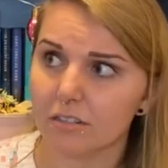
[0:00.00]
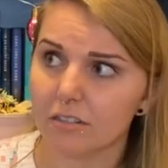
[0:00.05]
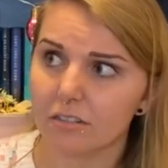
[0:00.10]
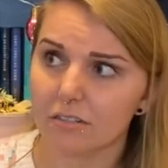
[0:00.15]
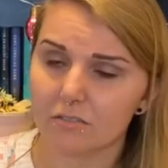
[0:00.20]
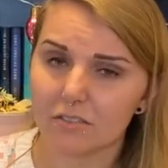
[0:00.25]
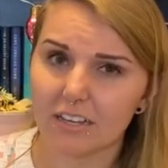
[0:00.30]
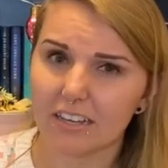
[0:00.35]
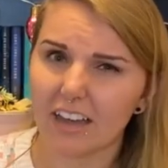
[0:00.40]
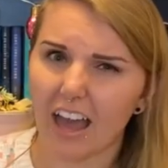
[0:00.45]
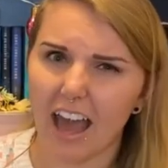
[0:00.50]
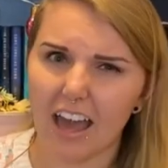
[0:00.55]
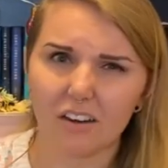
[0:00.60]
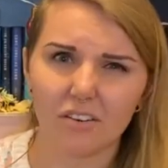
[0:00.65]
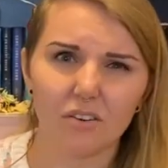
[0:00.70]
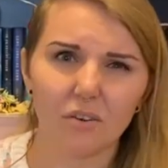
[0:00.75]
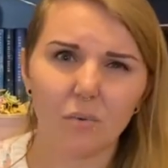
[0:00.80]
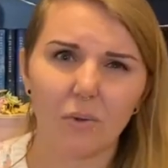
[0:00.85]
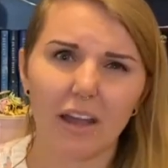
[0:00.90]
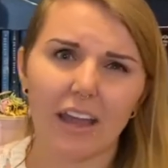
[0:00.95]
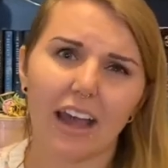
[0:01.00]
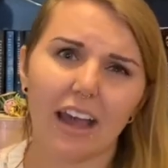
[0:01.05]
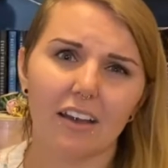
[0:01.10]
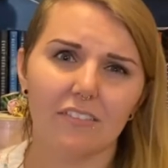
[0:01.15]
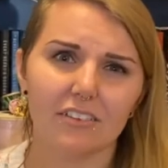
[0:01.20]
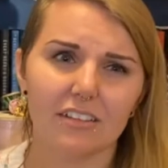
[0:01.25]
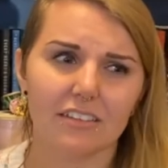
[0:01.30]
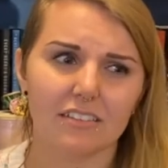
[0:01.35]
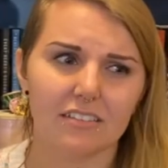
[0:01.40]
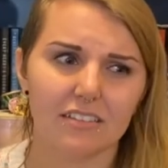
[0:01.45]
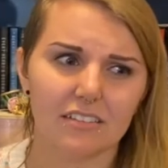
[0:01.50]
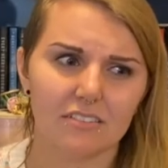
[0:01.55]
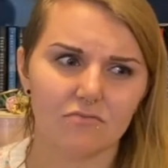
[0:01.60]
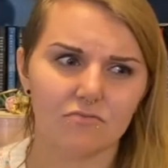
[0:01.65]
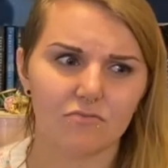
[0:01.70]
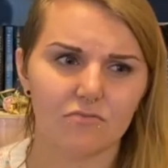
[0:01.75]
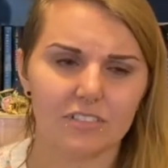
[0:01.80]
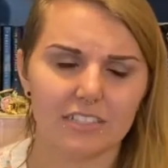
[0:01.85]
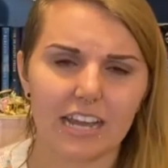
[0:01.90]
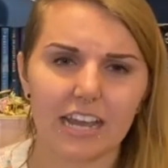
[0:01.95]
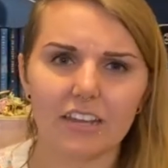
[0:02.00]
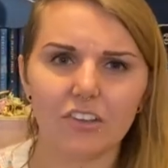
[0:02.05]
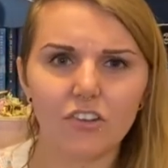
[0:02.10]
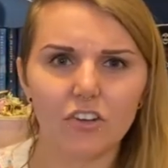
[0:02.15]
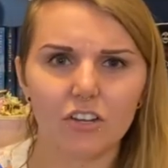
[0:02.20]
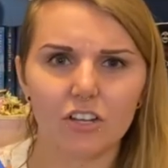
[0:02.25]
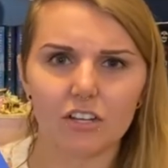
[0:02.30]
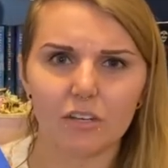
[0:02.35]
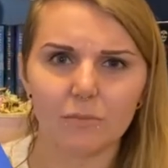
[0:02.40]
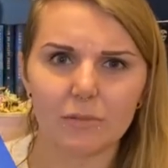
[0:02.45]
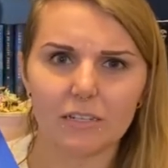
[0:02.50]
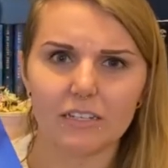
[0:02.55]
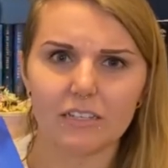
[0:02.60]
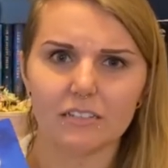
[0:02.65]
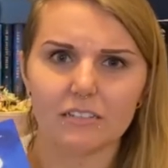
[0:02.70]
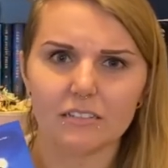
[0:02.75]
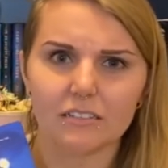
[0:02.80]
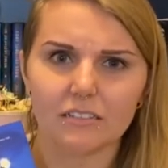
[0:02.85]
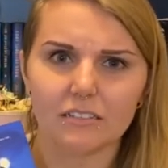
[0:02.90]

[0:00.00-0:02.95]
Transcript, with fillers: Like, I don't know why having the day you're gonna be